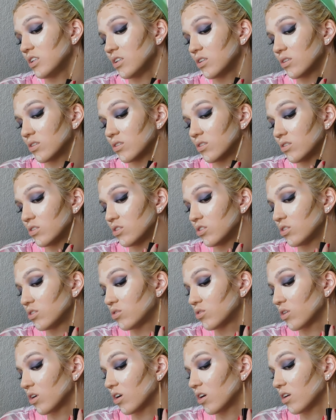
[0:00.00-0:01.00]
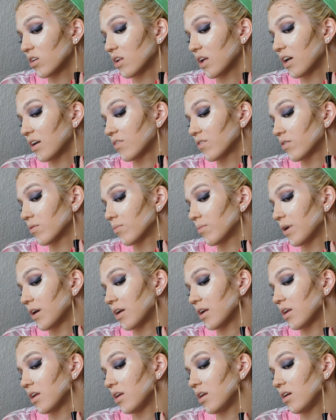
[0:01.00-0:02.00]
You're going to just draw a line from
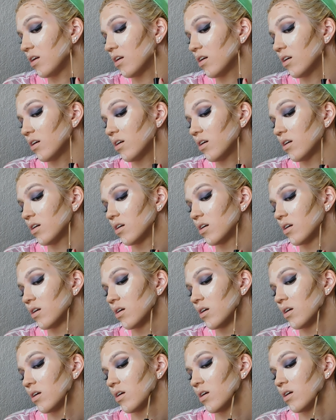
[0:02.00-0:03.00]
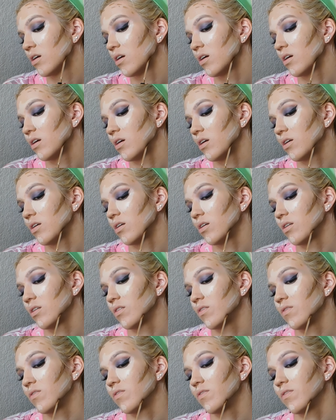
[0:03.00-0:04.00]
back here
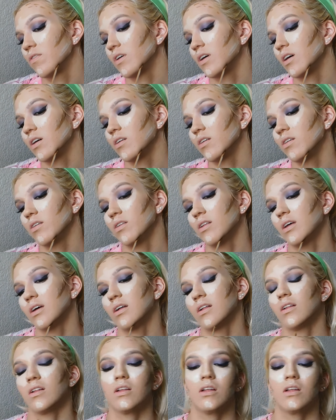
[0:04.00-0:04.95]
and follow that